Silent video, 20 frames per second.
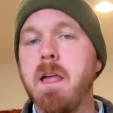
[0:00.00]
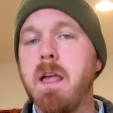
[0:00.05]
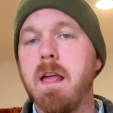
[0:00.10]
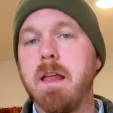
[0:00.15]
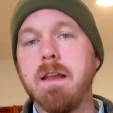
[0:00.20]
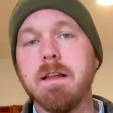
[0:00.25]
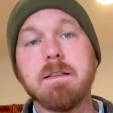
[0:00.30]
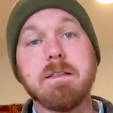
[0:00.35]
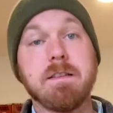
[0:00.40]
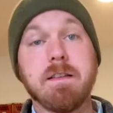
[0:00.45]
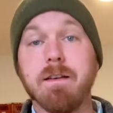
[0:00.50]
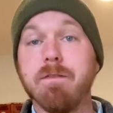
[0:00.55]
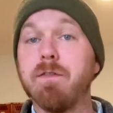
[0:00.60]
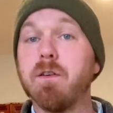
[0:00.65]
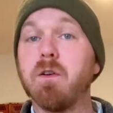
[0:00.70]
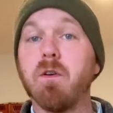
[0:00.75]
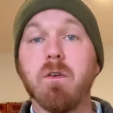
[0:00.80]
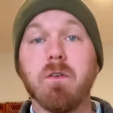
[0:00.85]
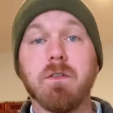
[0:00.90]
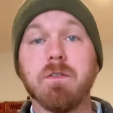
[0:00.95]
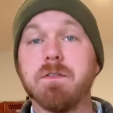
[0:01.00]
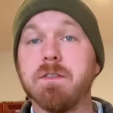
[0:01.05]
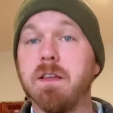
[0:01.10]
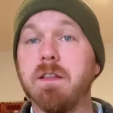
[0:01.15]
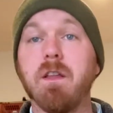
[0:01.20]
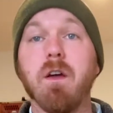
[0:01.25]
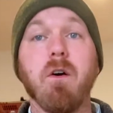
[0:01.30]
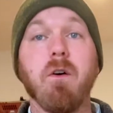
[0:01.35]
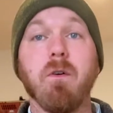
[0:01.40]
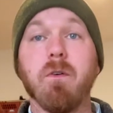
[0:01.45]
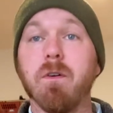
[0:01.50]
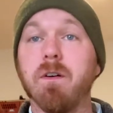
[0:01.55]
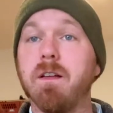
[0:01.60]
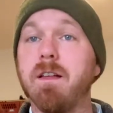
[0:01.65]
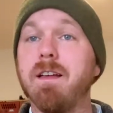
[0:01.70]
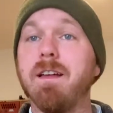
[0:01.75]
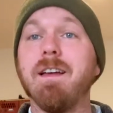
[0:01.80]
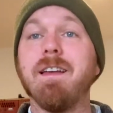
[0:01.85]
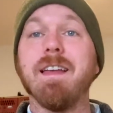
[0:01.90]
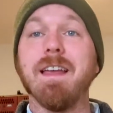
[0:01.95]
And it's difficult to know
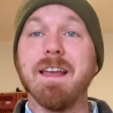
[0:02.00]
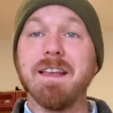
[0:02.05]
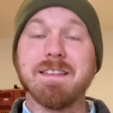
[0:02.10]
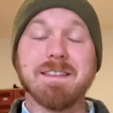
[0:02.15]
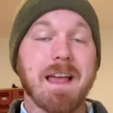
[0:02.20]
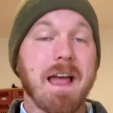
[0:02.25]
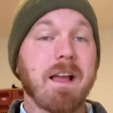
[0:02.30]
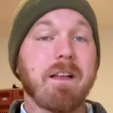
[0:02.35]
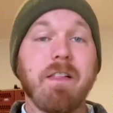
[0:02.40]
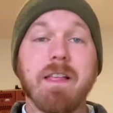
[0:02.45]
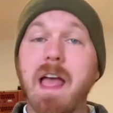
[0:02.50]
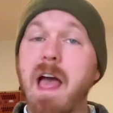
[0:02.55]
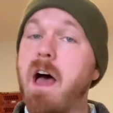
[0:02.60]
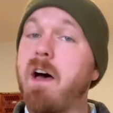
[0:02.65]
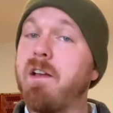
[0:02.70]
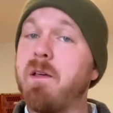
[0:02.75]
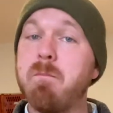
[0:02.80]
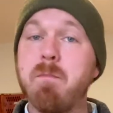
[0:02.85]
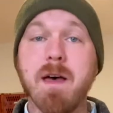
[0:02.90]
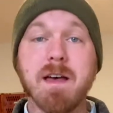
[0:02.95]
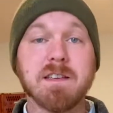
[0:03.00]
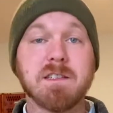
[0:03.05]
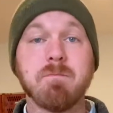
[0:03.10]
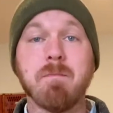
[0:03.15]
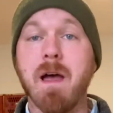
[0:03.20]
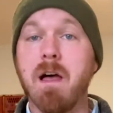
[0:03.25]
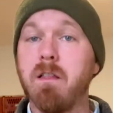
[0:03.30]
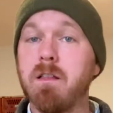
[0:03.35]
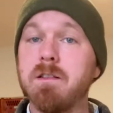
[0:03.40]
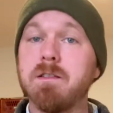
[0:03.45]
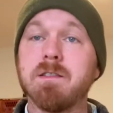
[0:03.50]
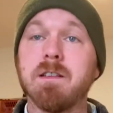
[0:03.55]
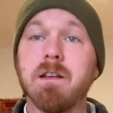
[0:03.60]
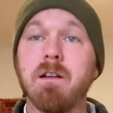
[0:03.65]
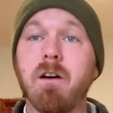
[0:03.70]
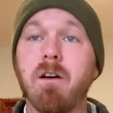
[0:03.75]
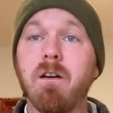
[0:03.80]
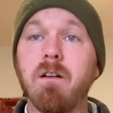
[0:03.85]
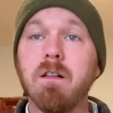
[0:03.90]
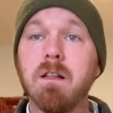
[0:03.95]
exactly how to best balance it
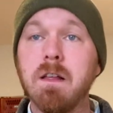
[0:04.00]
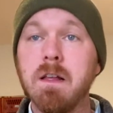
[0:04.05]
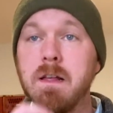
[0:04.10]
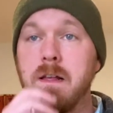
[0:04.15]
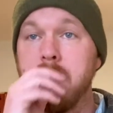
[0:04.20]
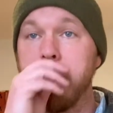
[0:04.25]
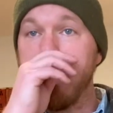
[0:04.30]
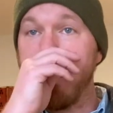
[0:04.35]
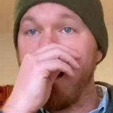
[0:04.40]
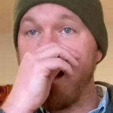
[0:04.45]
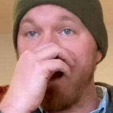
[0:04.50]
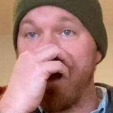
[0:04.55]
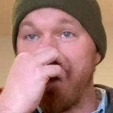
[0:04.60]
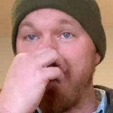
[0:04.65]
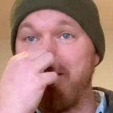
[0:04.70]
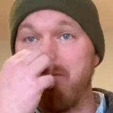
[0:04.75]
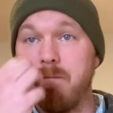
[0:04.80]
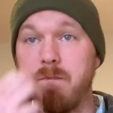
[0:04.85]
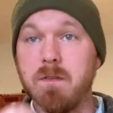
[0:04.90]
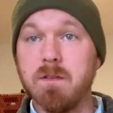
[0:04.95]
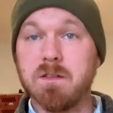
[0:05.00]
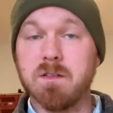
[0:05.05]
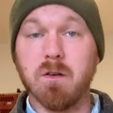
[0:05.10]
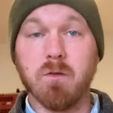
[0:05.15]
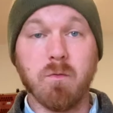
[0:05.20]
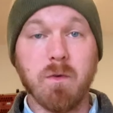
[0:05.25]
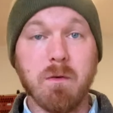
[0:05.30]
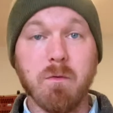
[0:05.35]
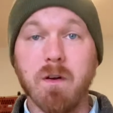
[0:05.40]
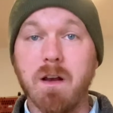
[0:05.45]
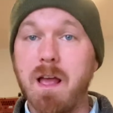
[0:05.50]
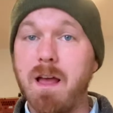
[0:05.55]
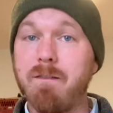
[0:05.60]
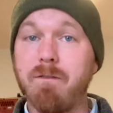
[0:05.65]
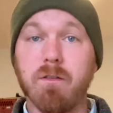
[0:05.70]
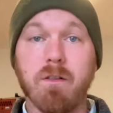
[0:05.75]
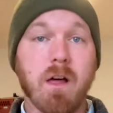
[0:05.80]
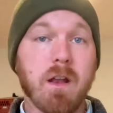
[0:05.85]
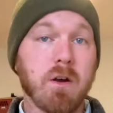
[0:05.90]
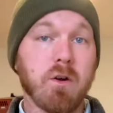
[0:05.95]
all. And so we want to
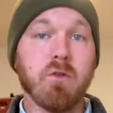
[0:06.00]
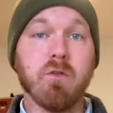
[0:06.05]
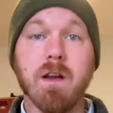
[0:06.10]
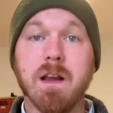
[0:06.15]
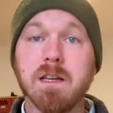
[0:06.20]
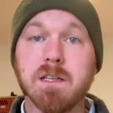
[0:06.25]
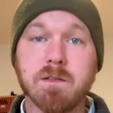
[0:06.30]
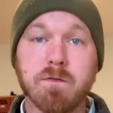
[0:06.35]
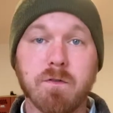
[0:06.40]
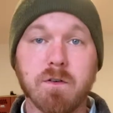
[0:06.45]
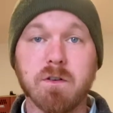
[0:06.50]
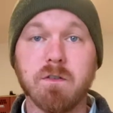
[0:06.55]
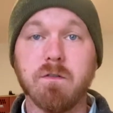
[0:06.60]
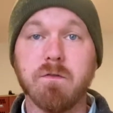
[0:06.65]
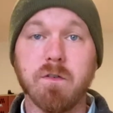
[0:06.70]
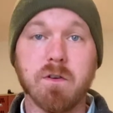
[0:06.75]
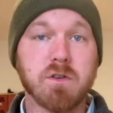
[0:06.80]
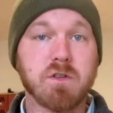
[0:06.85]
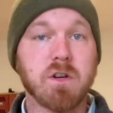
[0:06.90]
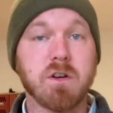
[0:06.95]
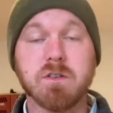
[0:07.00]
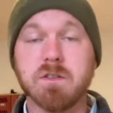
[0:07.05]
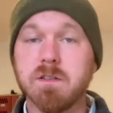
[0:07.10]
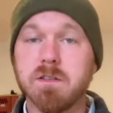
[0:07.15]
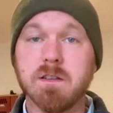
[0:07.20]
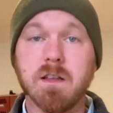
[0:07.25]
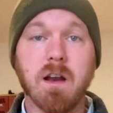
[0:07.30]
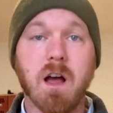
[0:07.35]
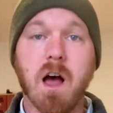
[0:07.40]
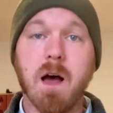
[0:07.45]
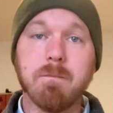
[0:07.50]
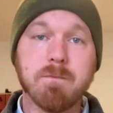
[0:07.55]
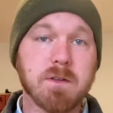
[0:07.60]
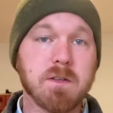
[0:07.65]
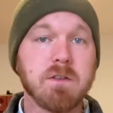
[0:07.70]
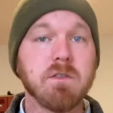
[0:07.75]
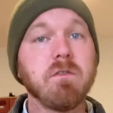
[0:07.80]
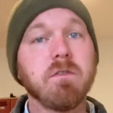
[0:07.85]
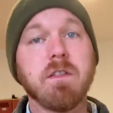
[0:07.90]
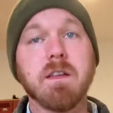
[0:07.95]
have a lot of grace for churches that opt
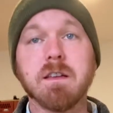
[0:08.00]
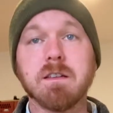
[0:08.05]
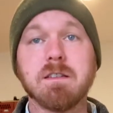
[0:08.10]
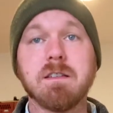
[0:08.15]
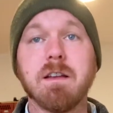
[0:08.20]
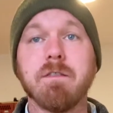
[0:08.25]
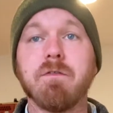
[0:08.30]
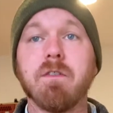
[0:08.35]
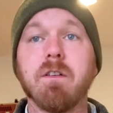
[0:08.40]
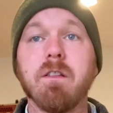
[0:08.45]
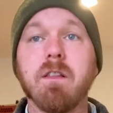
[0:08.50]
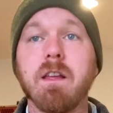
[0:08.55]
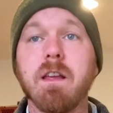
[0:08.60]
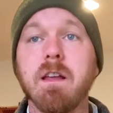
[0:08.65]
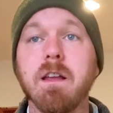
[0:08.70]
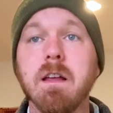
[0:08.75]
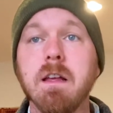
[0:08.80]
to do things differently.